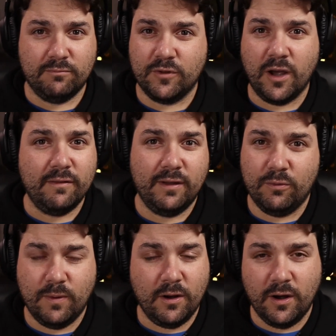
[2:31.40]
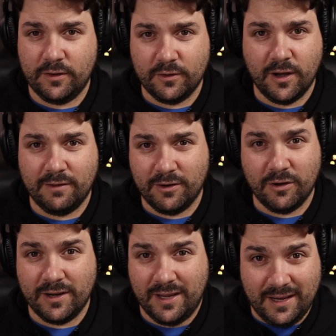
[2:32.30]
diving where I dive a
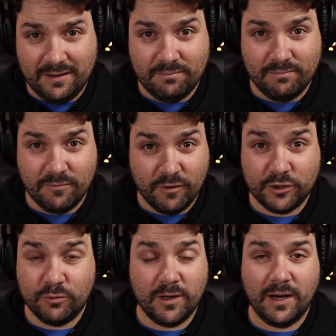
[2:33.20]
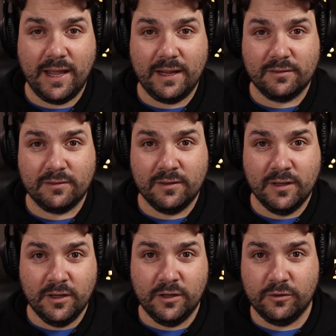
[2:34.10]
lot in freshwater lakes
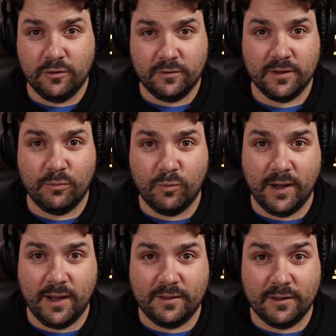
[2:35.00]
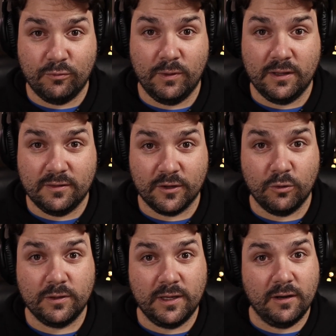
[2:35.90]
to somewhere that's really
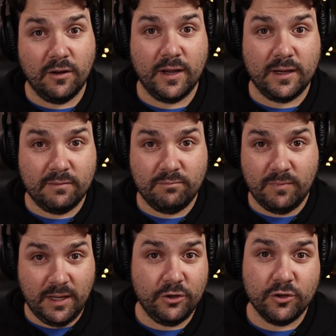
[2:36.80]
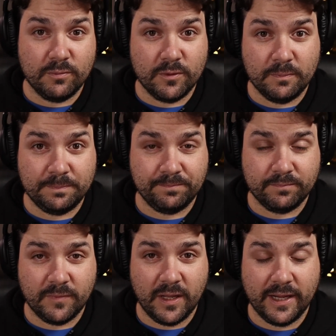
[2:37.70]
salty like Egypt
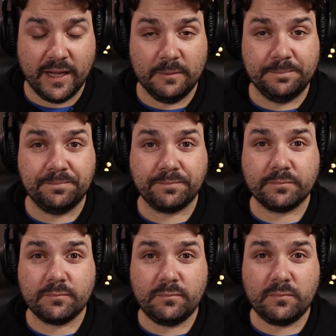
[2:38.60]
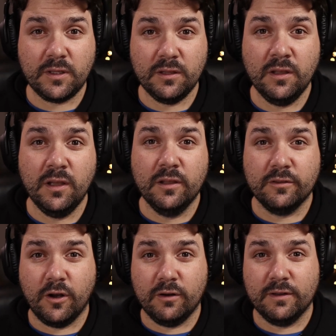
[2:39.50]
again.
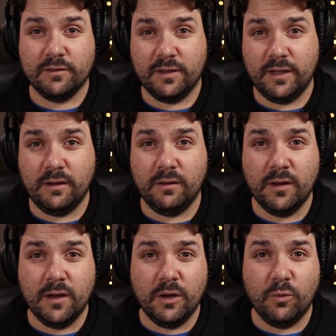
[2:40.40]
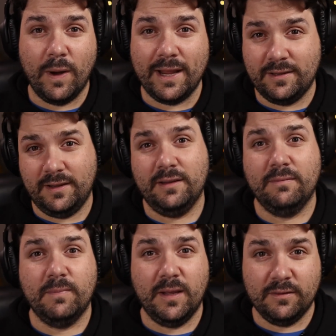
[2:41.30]
So obviously
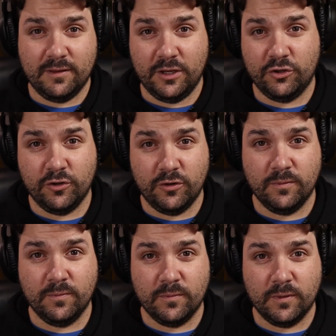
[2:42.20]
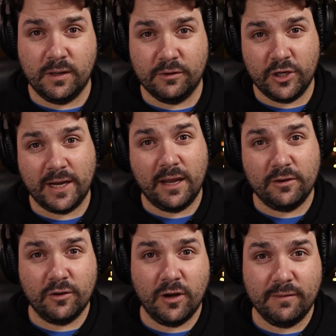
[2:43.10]
weighting is an issue. If
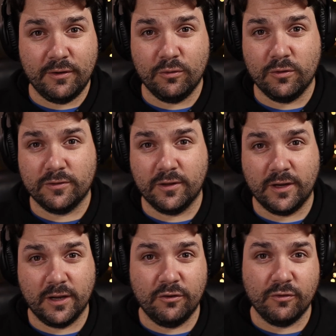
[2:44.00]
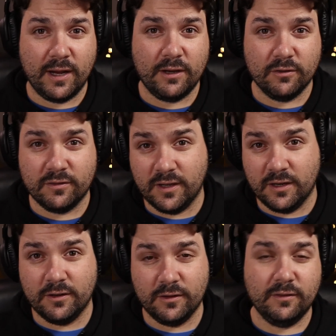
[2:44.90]
checkout dive, you also can drain your
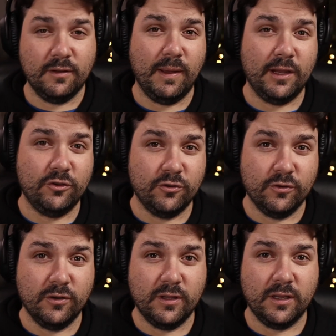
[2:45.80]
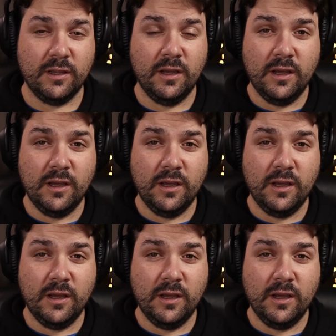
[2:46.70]
cylinders to make sure that